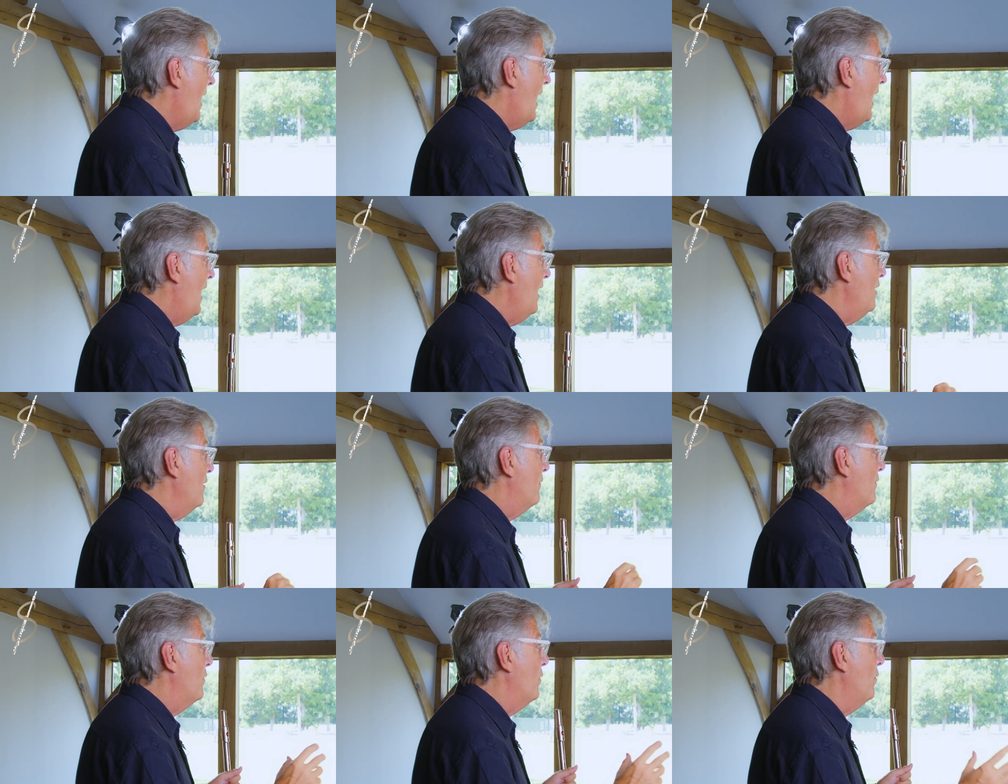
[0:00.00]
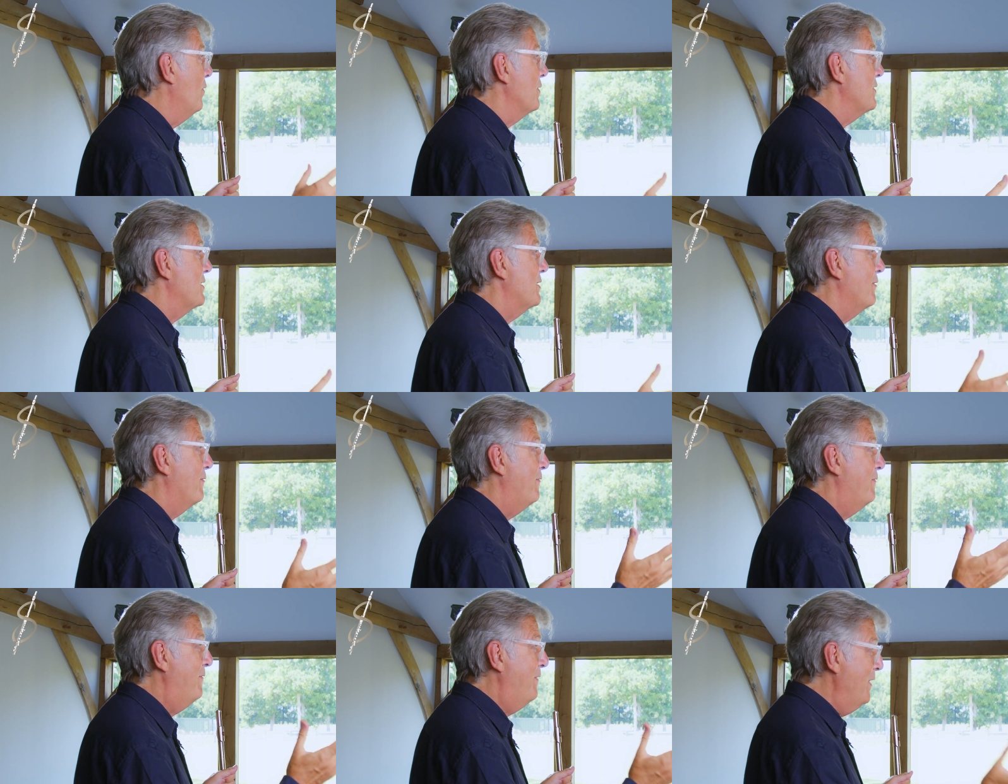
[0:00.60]
And of course, the
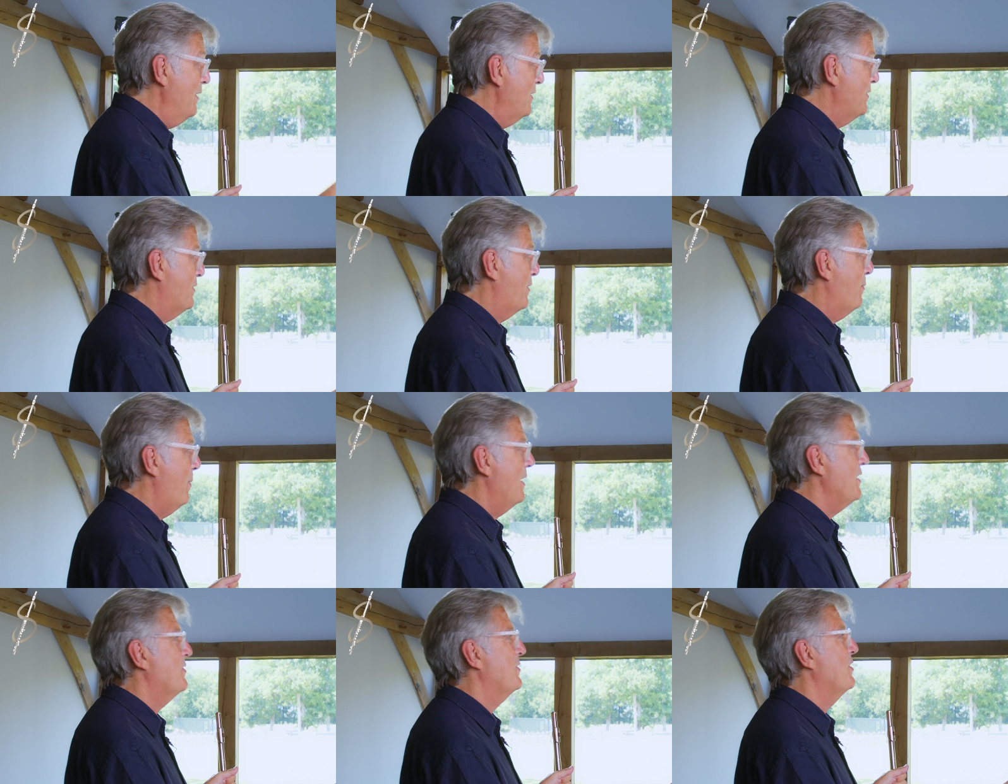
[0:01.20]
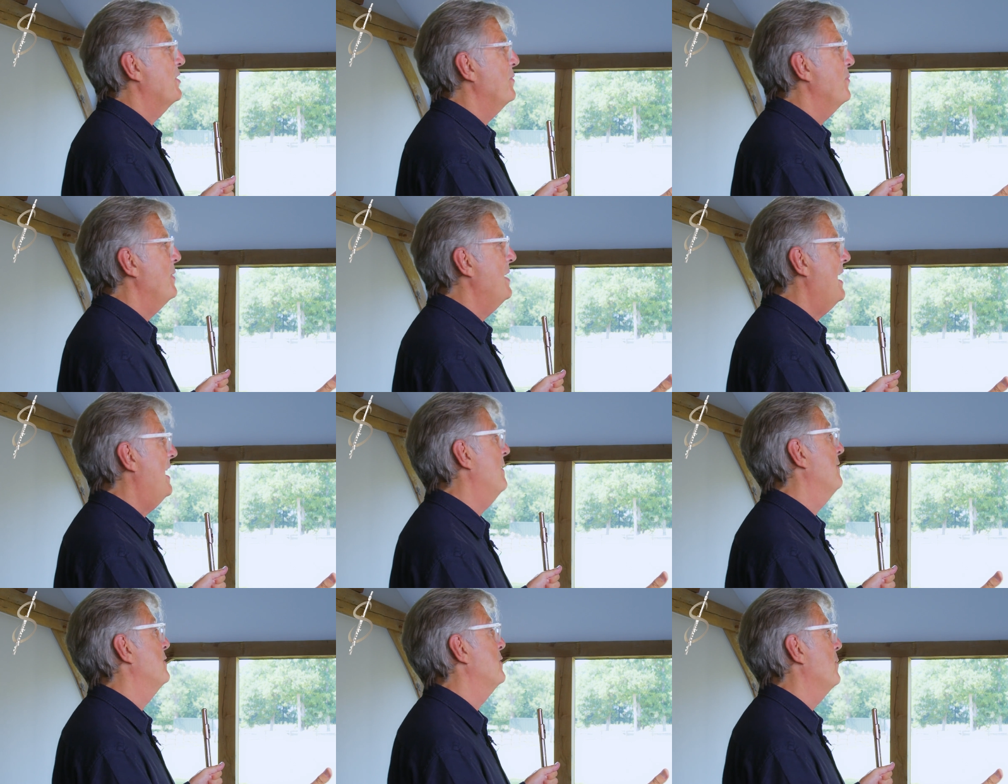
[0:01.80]
first question we
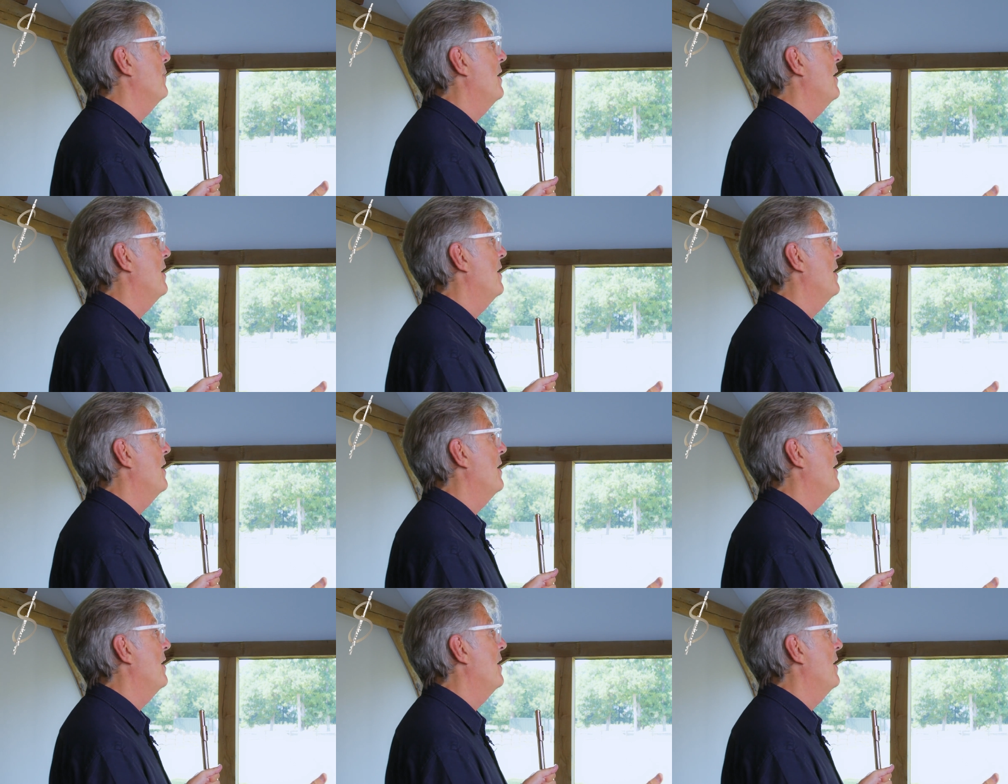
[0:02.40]
have to